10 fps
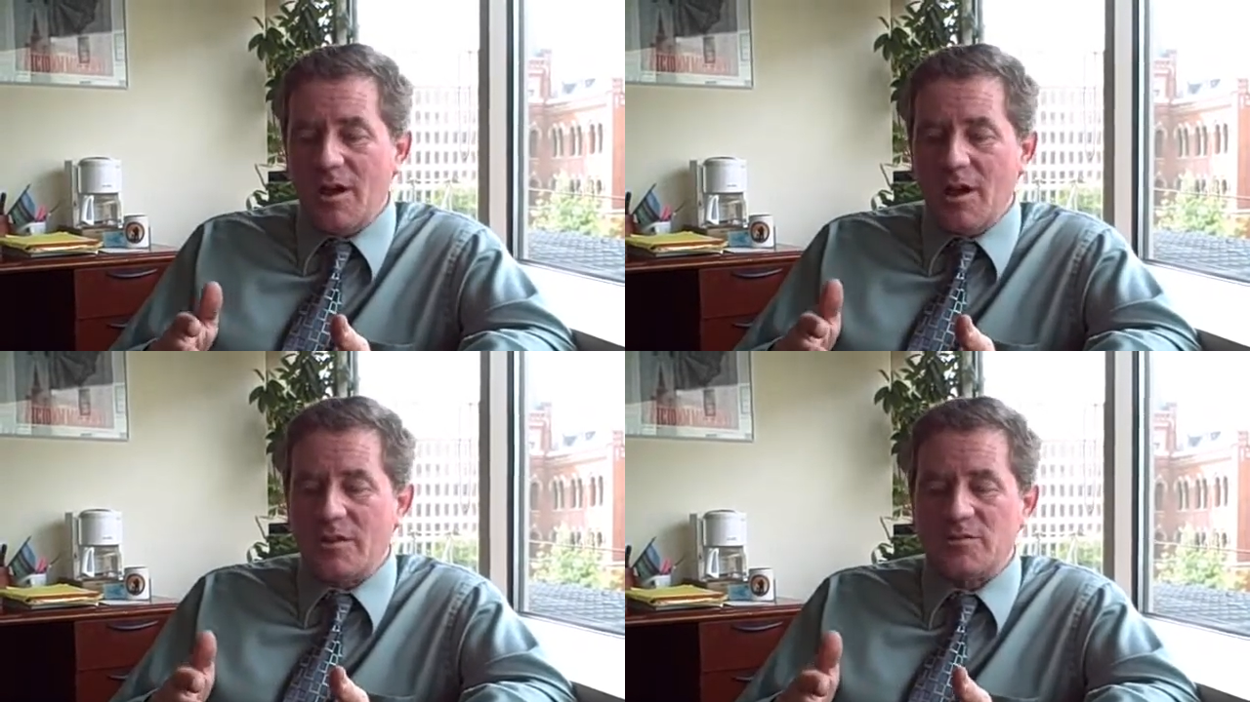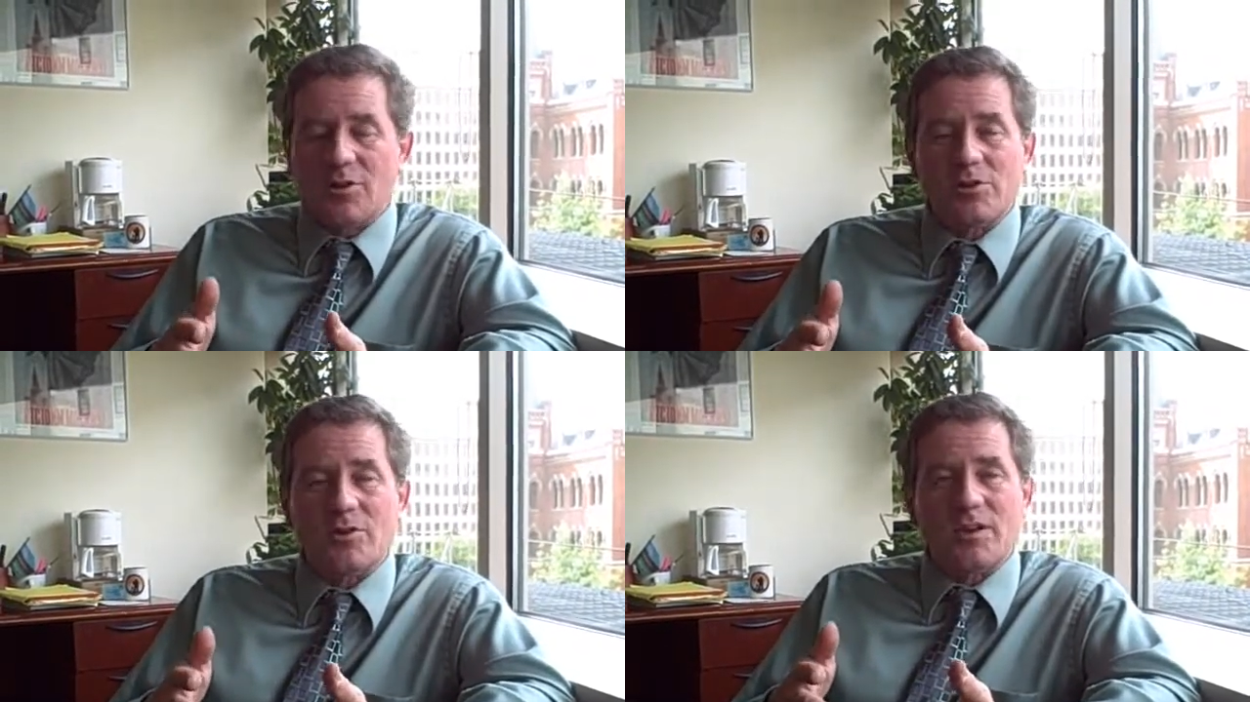Odds
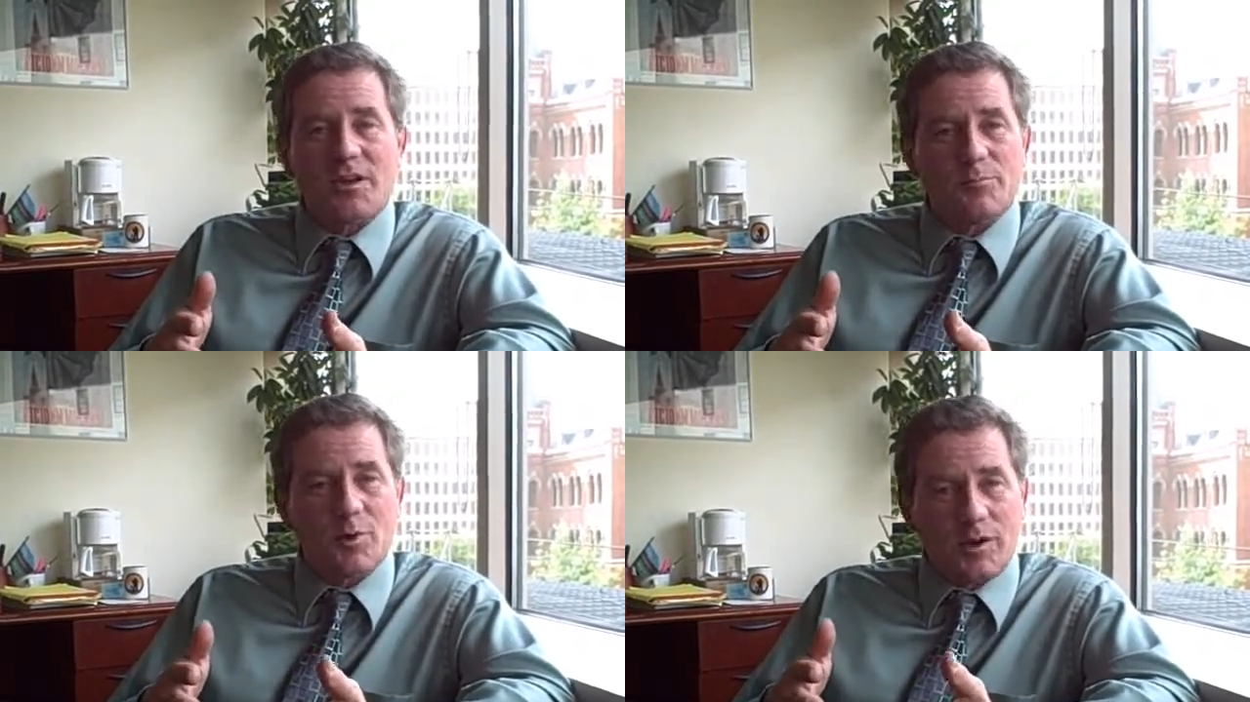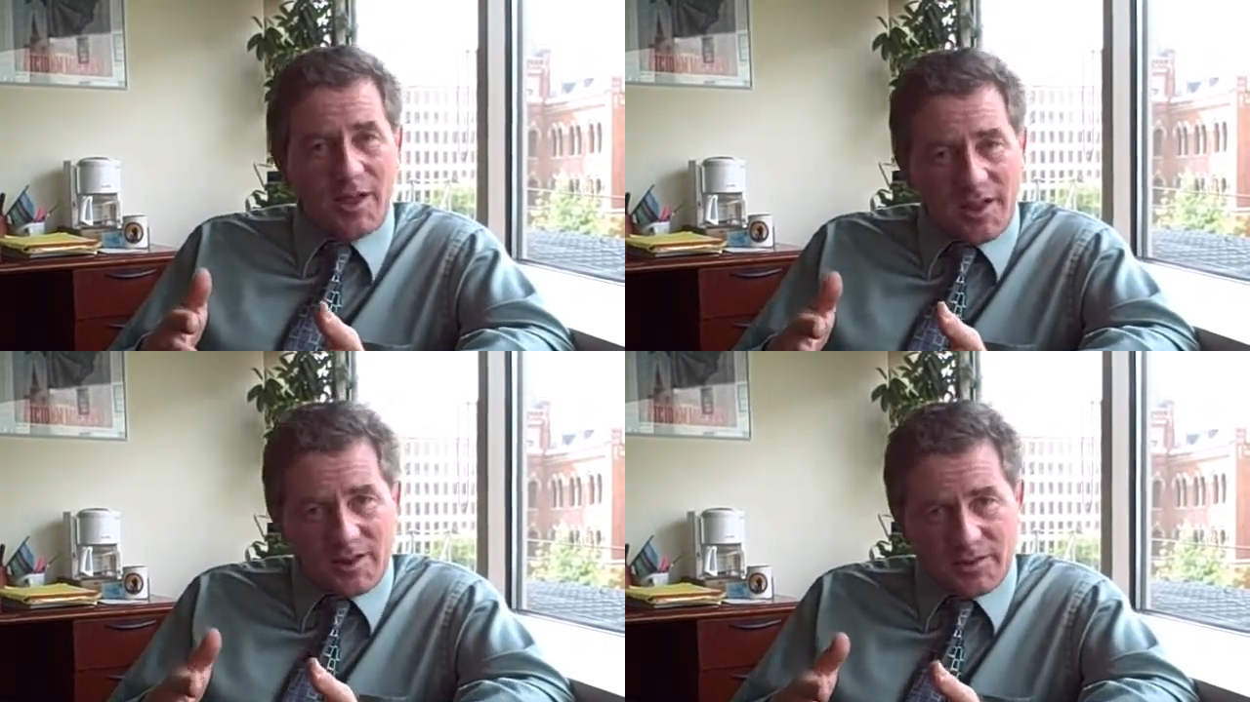are you can get them
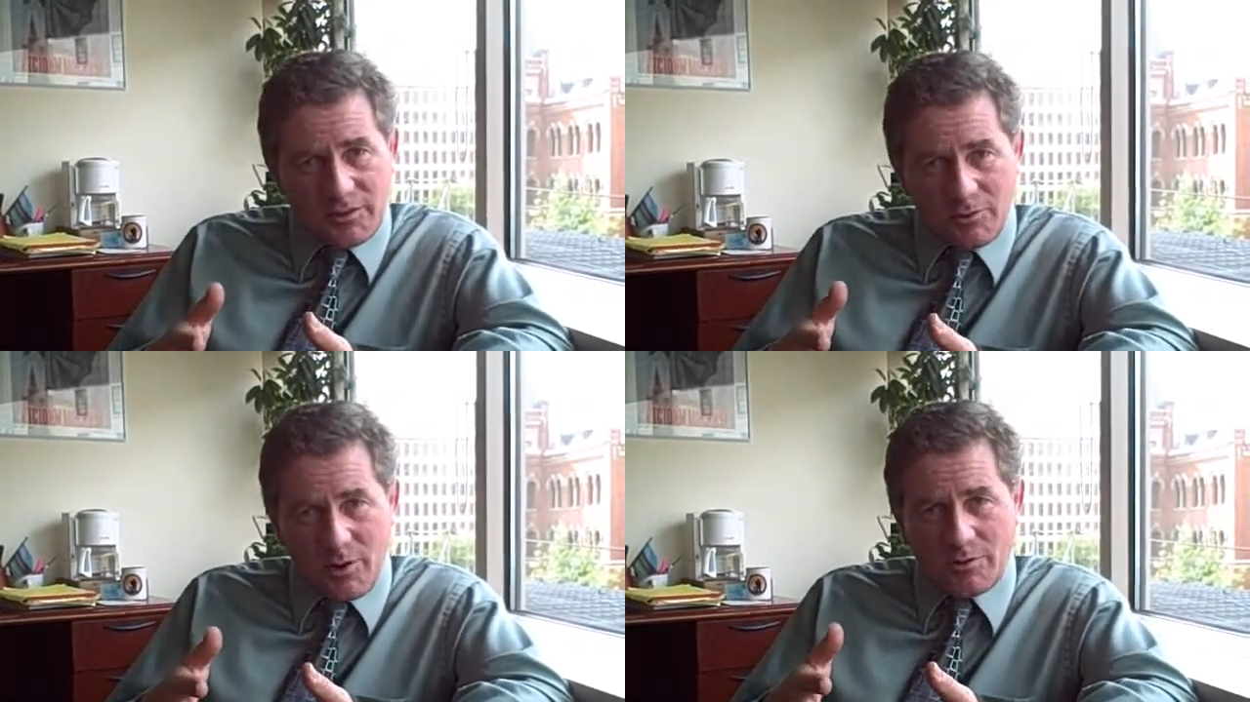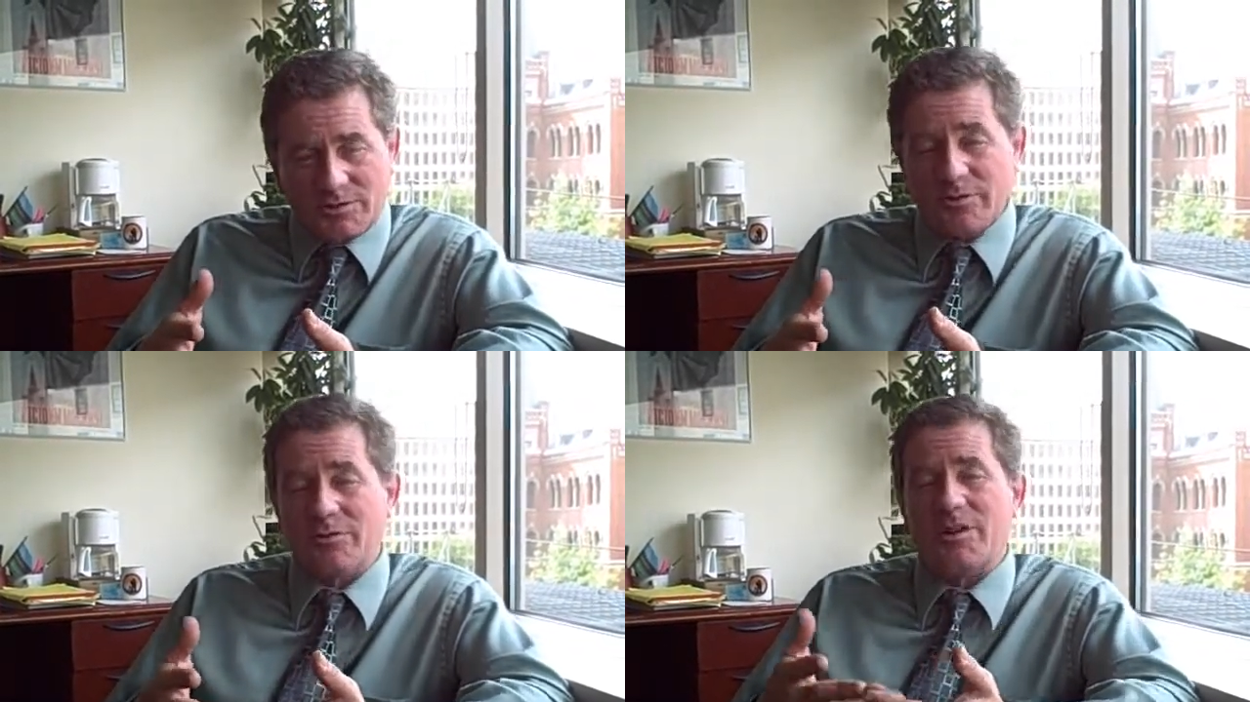organically grown
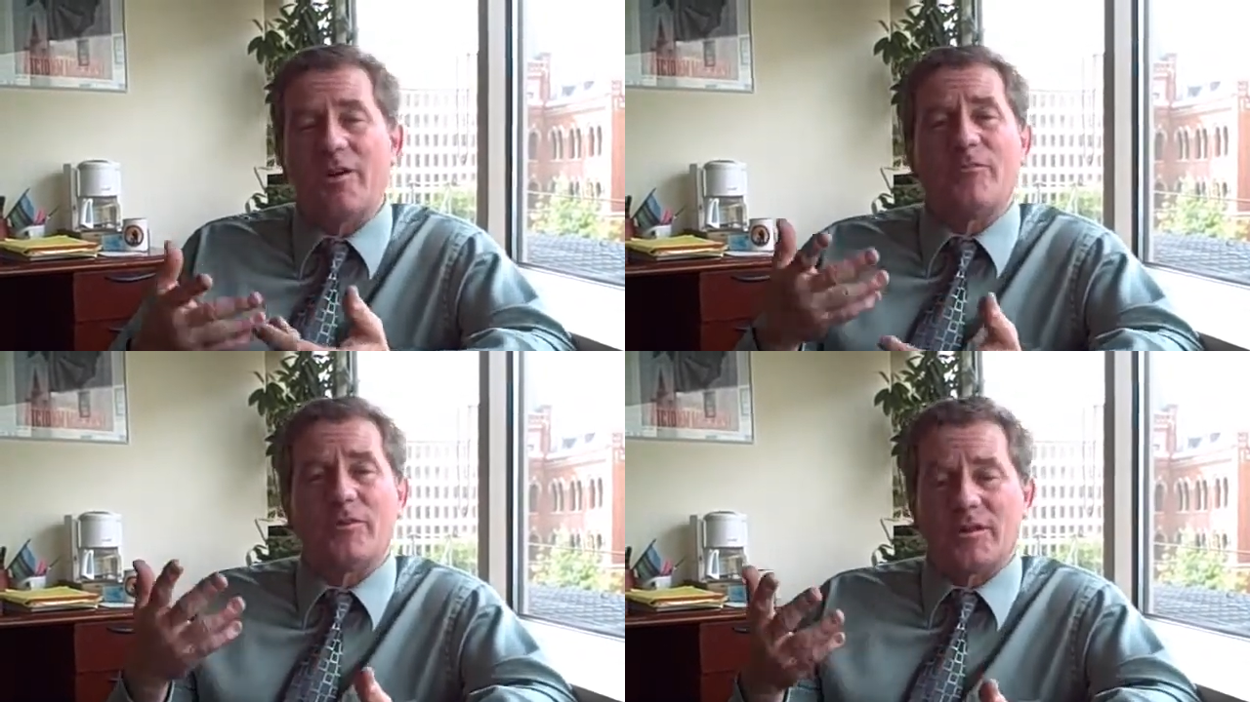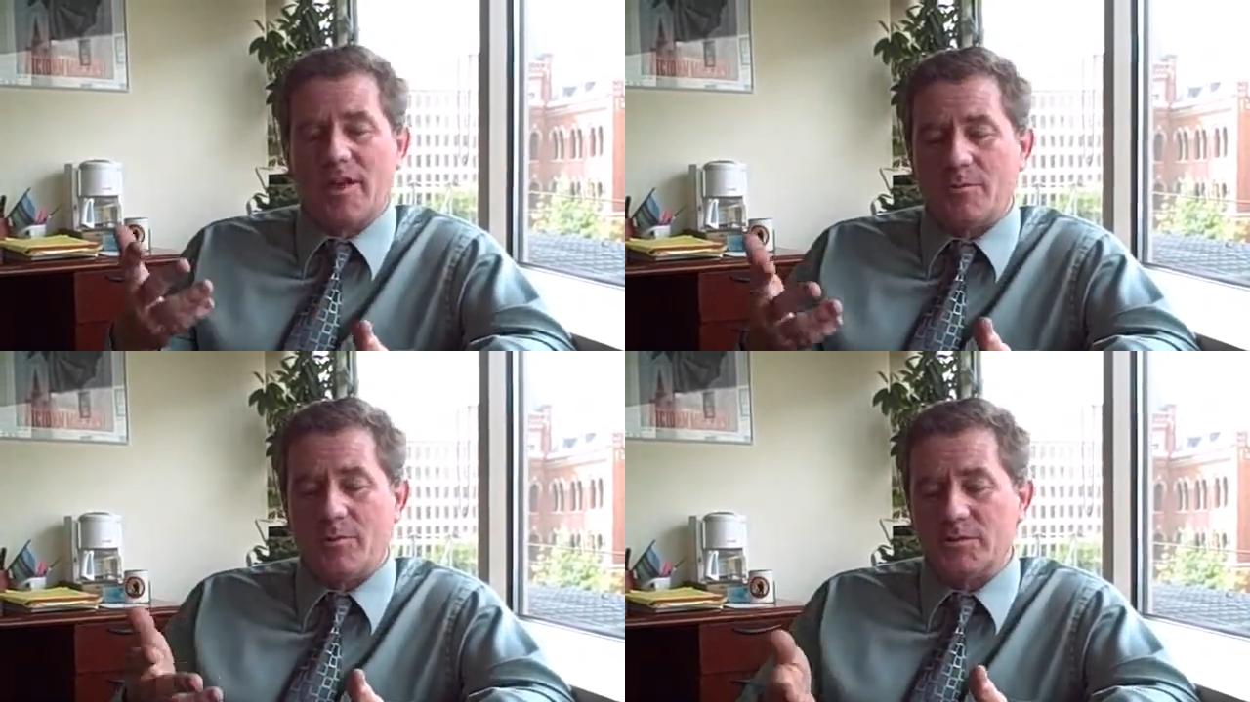so they're not full of
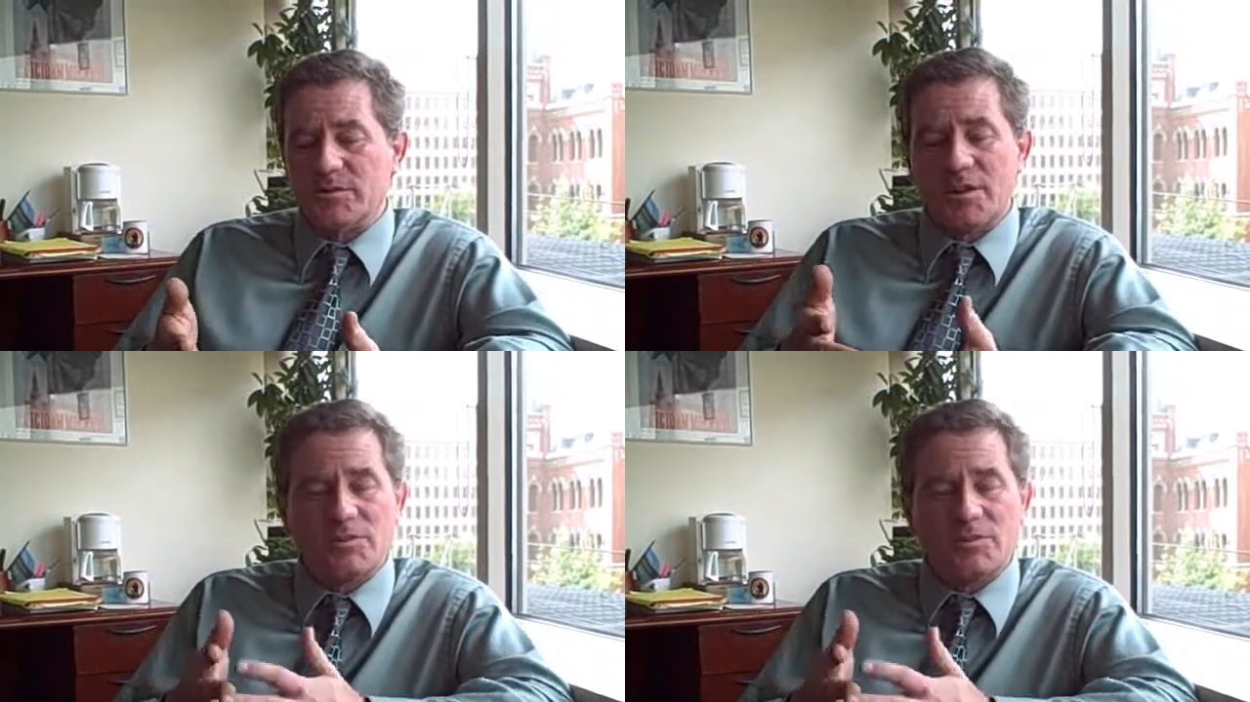chemicals.